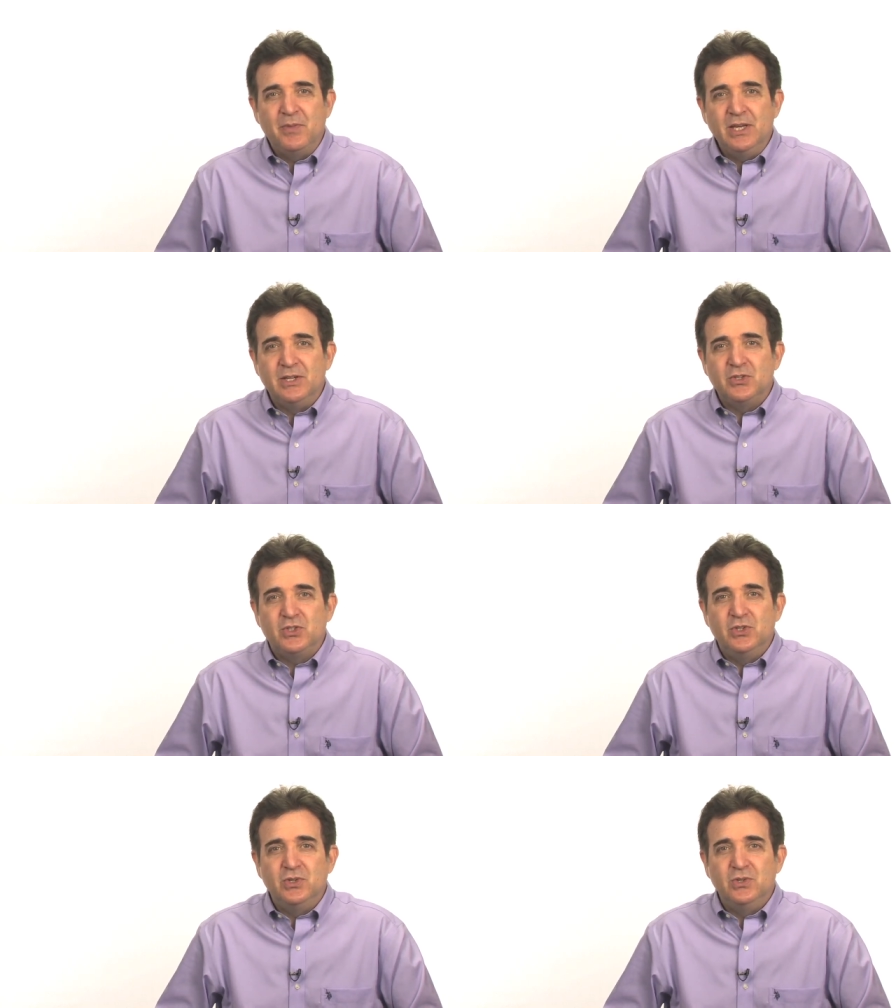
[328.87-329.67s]
is
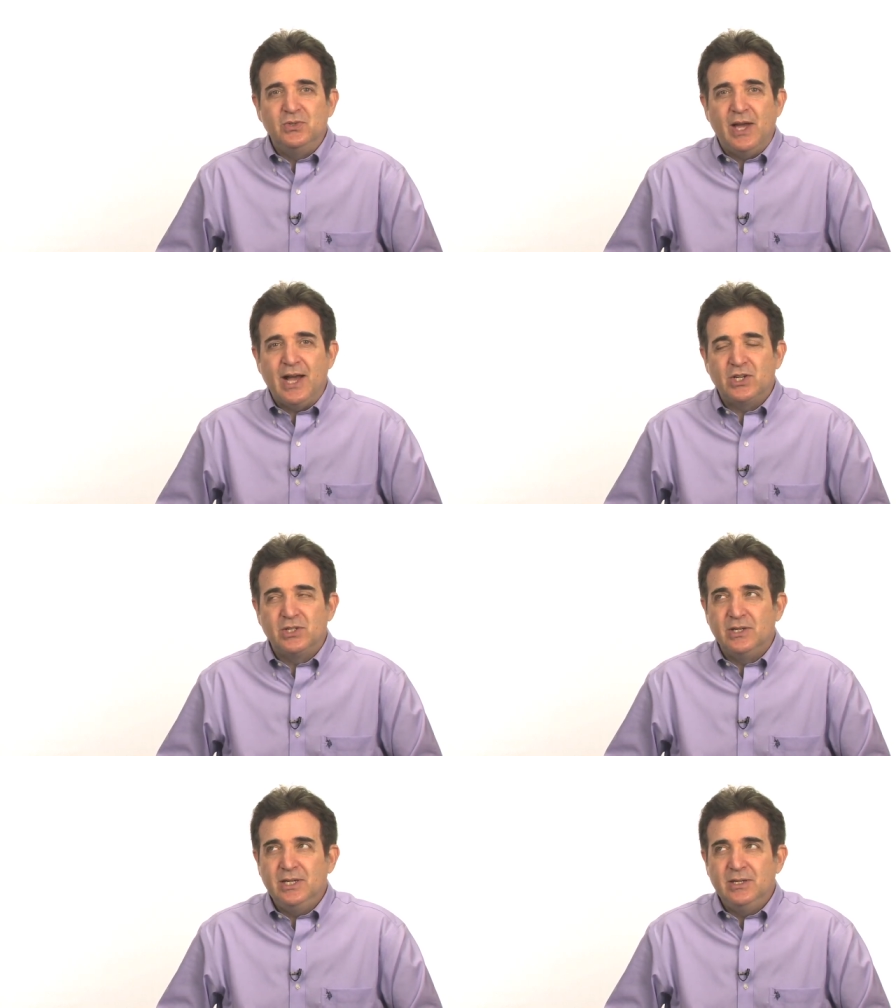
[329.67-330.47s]
to
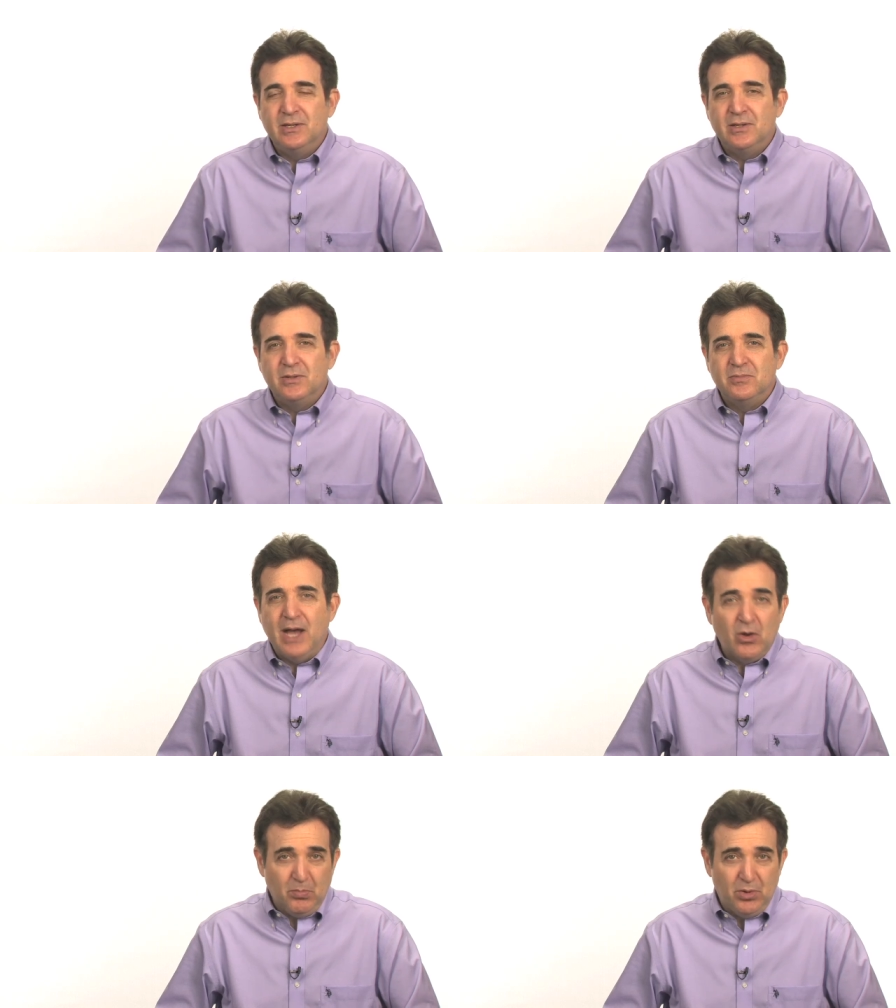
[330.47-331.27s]
actually
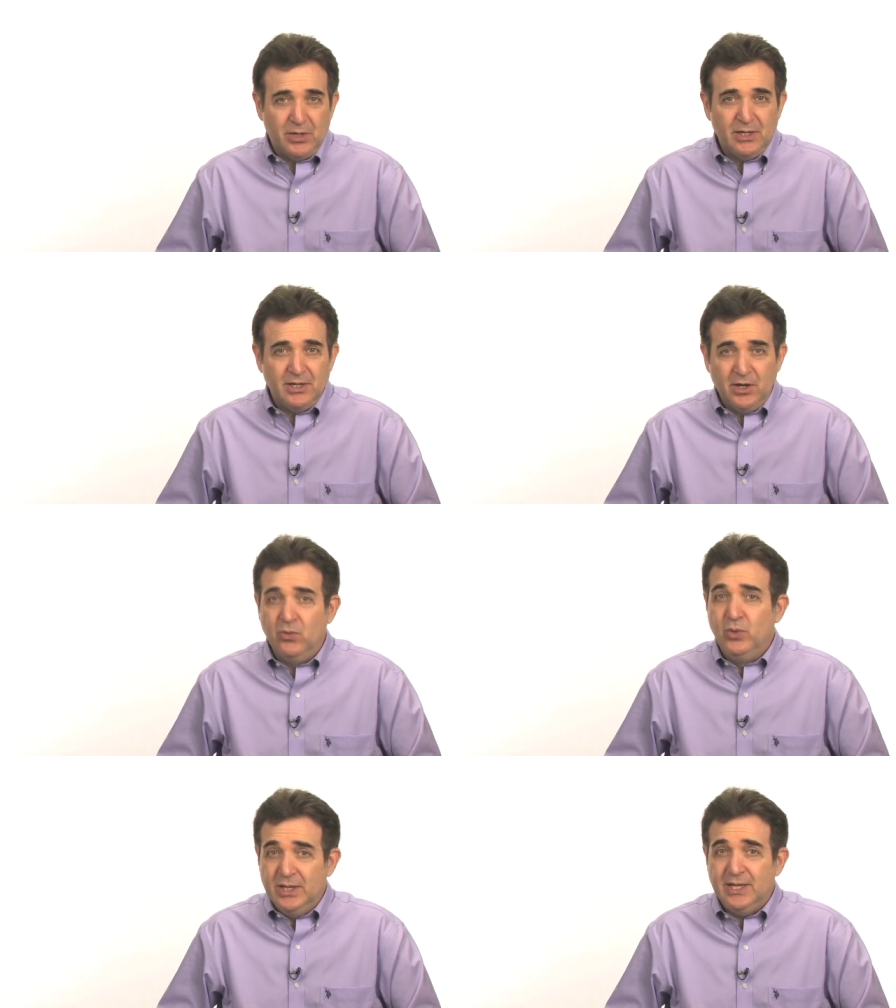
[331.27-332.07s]
output it in a
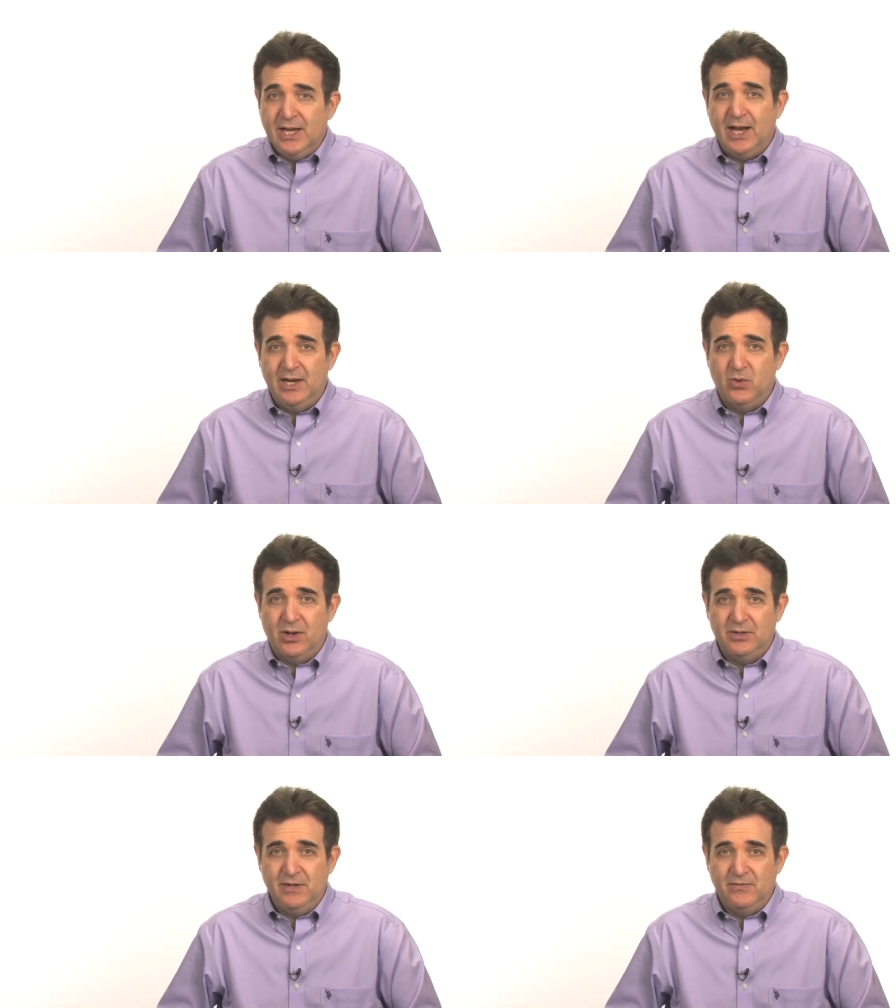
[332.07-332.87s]
really
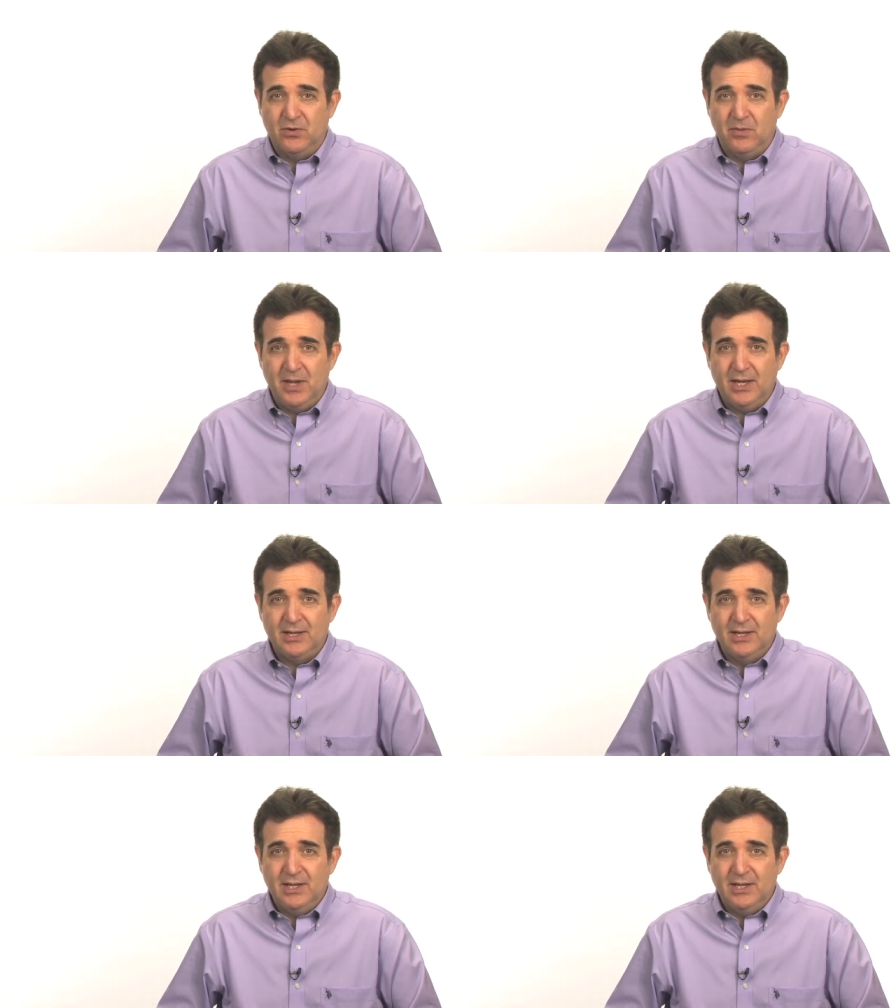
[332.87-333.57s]
high-quality format.